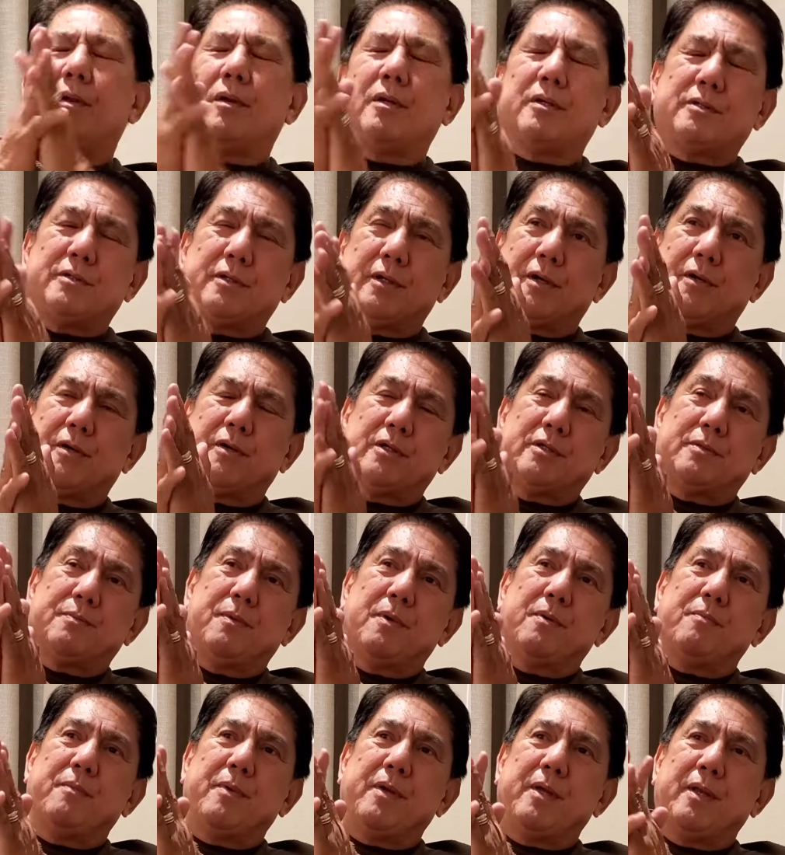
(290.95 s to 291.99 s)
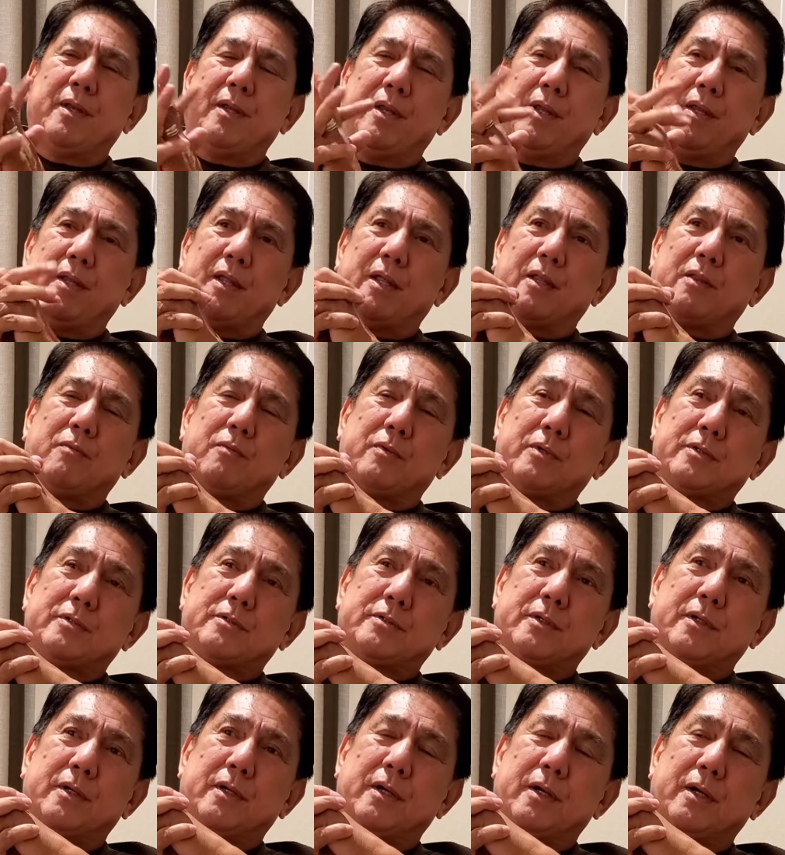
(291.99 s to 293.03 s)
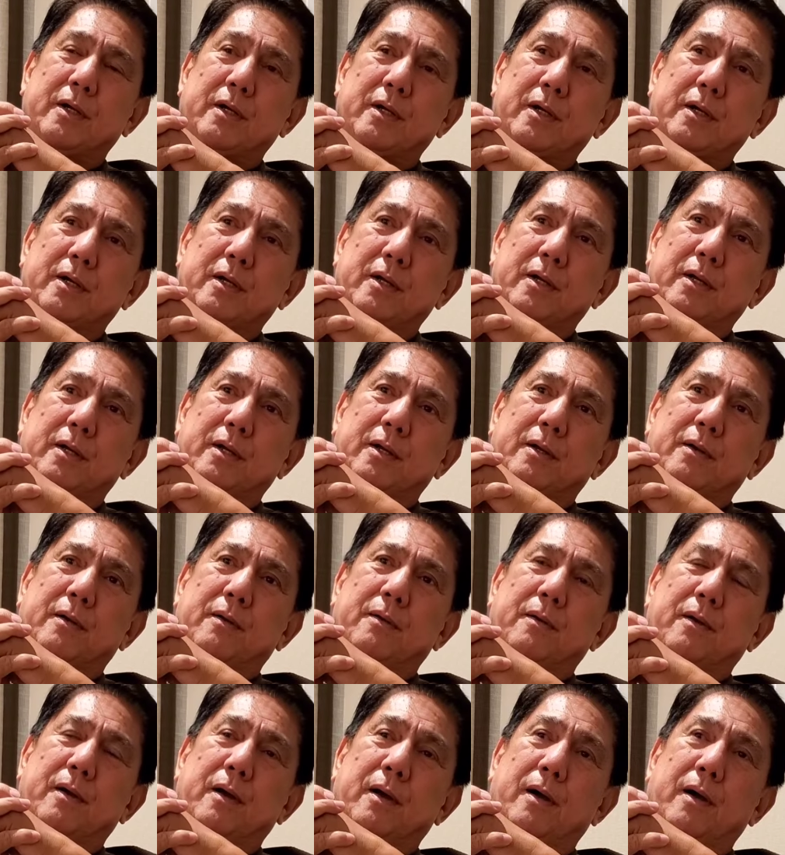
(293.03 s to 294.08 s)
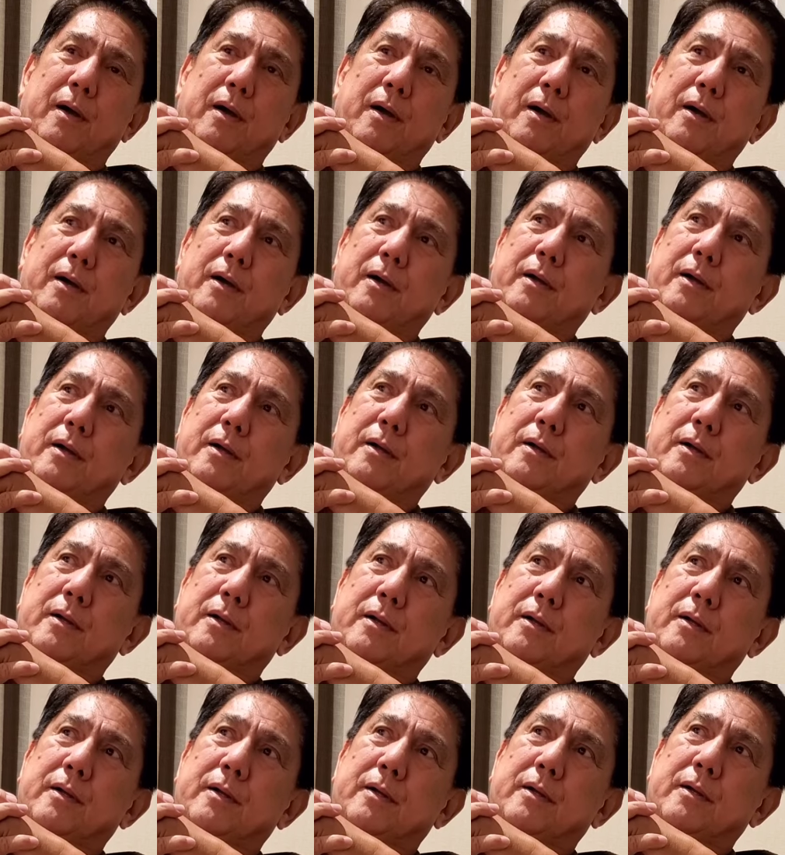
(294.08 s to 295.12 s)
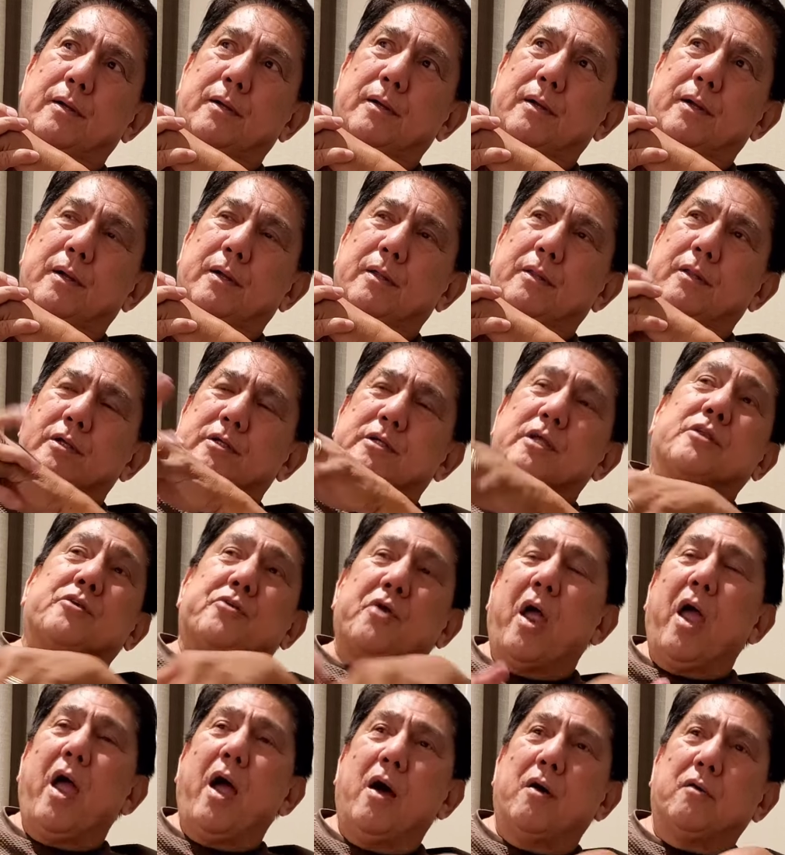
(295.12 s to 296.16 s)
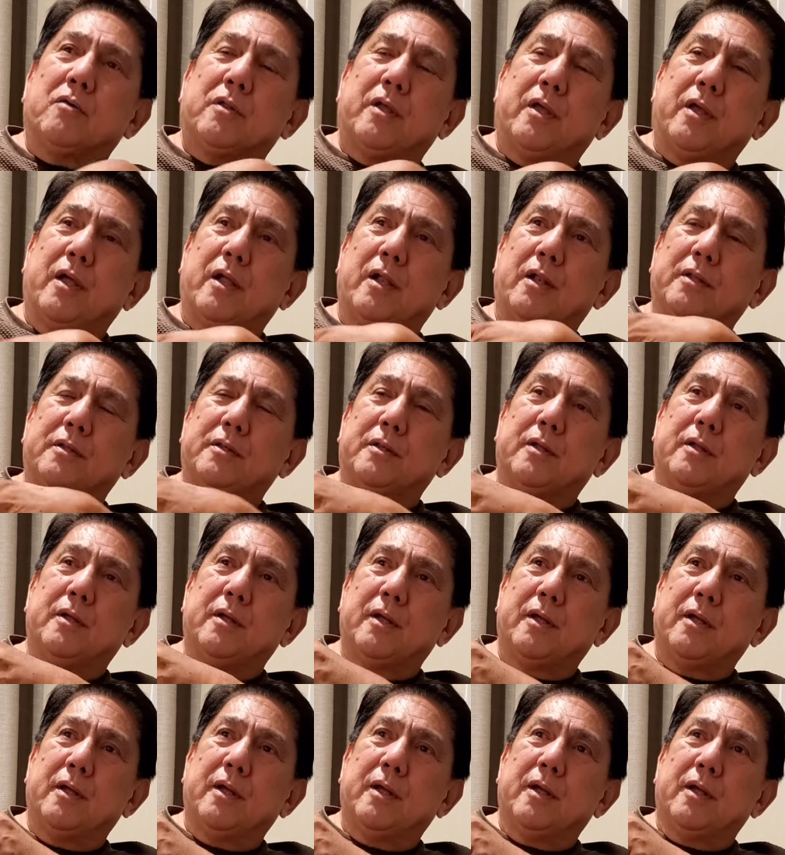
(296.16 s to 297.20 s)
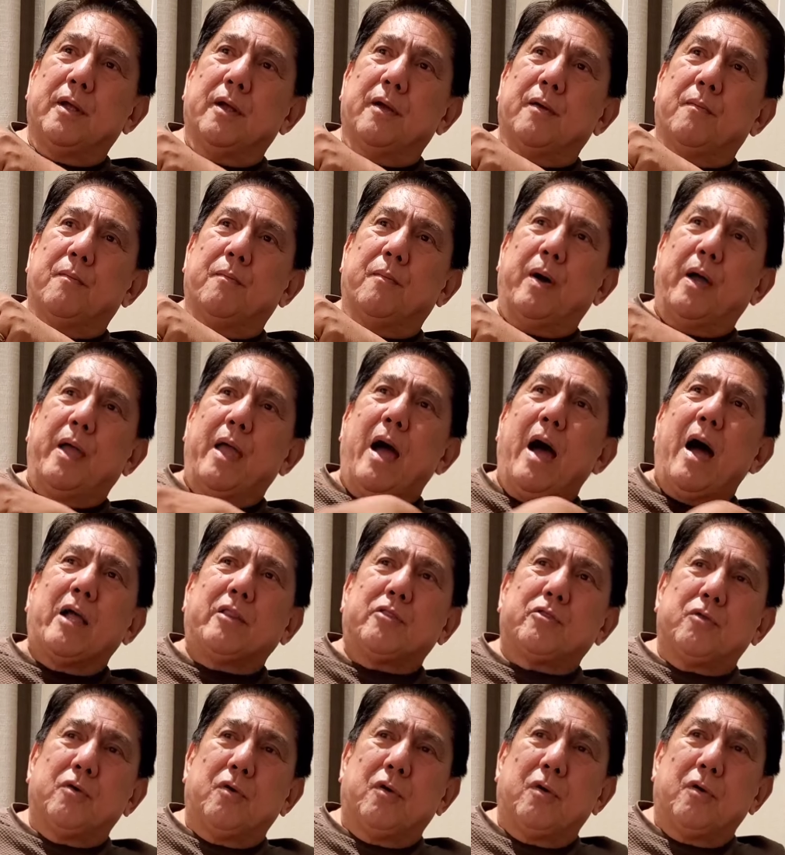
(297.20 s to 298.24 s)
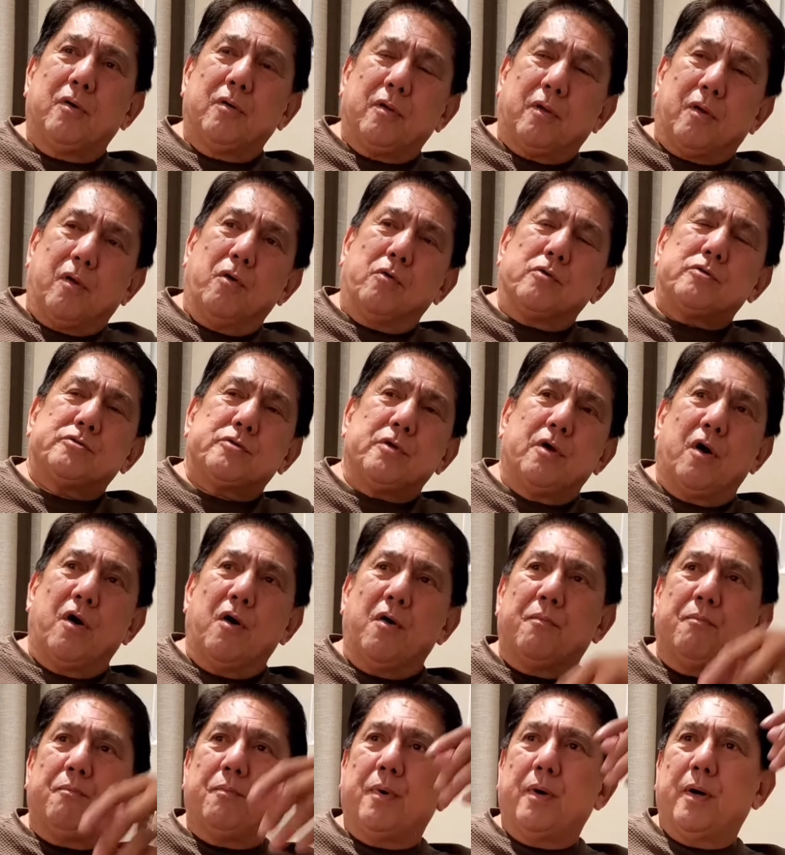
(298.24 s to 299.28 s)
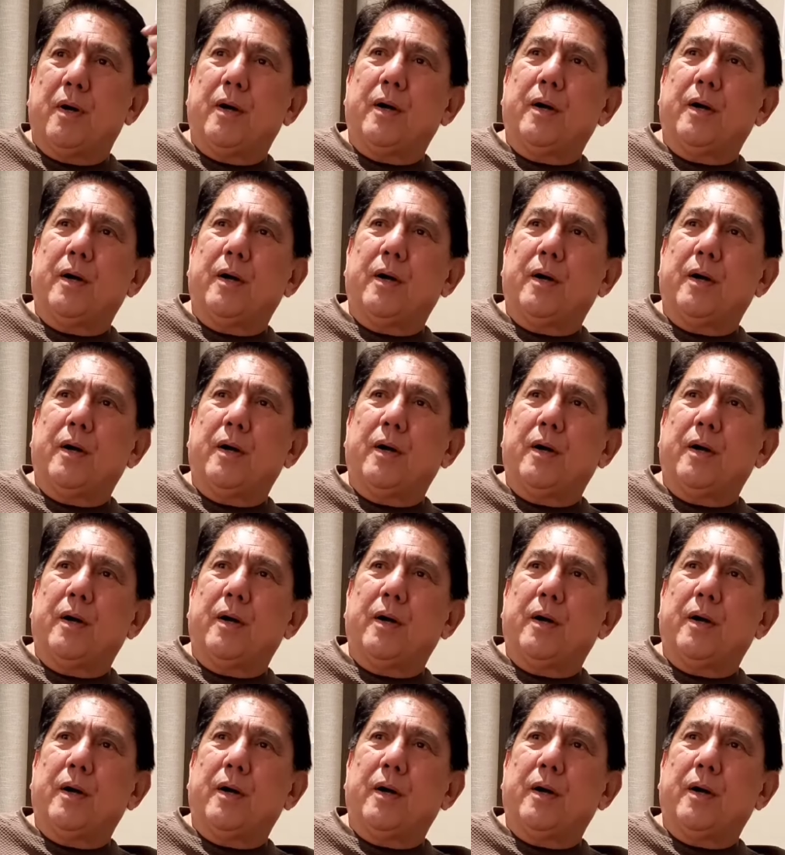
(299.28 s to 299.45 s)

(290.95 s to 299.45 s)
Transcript: There's a Crispa Mini that was uh, uh, a tryout held by Atto, coach of